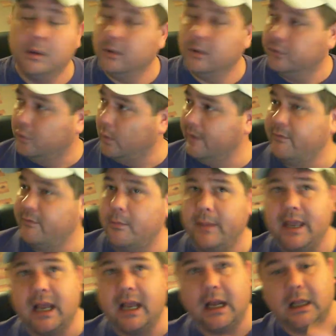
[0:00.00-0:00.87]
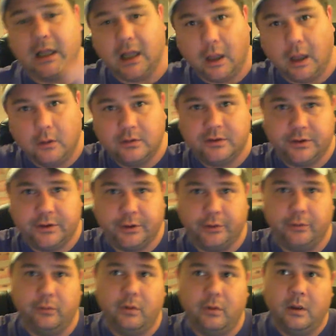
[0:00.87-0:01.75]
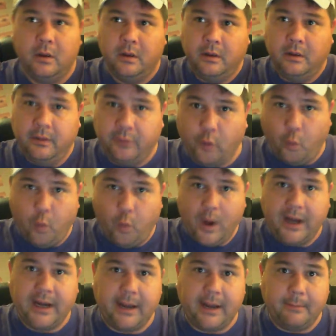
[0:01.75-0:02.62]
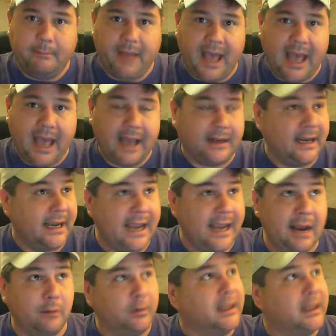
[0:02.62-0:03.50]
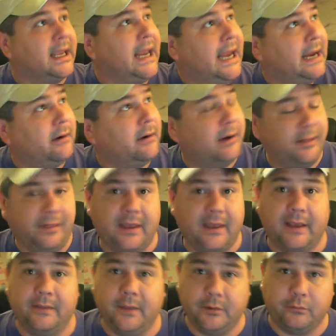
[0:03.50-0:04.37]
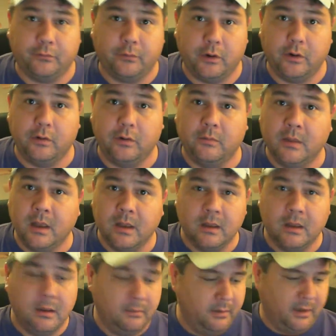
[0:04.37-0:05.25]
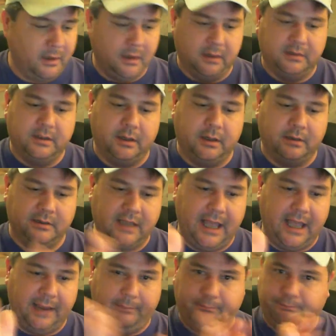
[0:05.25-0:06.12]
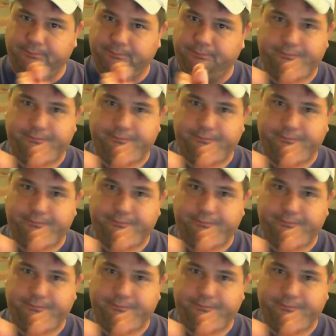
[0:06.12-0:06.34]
So even being close to the wind impact, I can't really hear anything in this room because there's like